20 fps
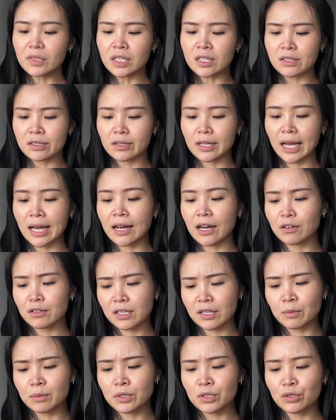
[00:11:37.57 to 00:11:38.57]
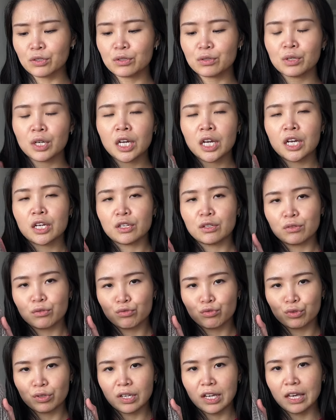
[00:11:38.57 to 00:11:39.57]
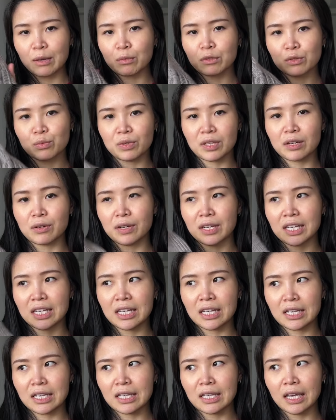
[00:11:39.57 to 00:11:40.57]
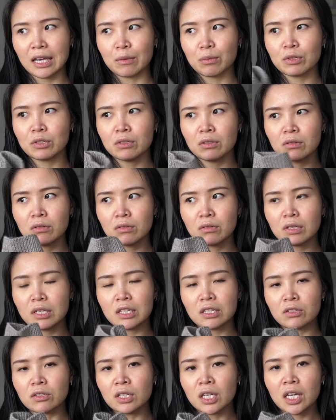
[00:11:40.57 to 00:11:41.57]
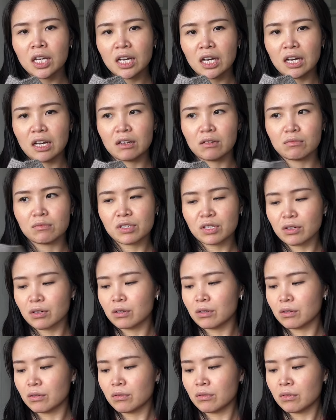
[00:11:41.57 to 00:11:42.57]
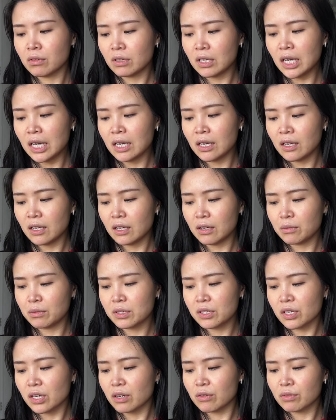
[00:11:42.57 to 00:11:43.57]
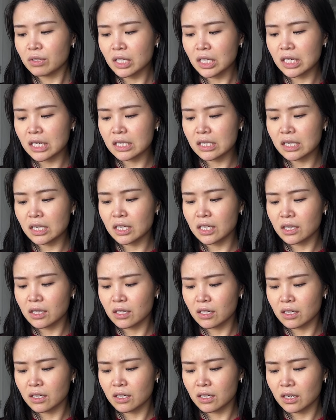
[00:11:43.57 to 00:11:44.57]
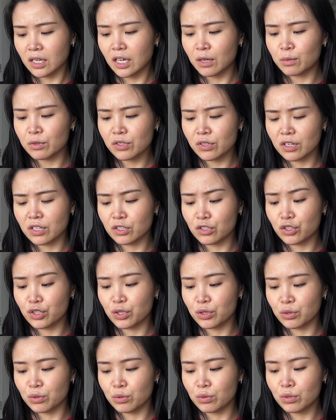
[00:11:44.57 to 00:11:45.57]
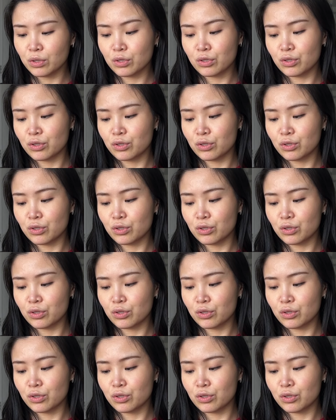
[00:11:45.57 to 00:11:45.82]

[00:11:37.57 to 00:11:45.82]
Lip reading: So yeah, I was able to do the cables without any cable needle. So yeah, it was really easy. The cables aren't too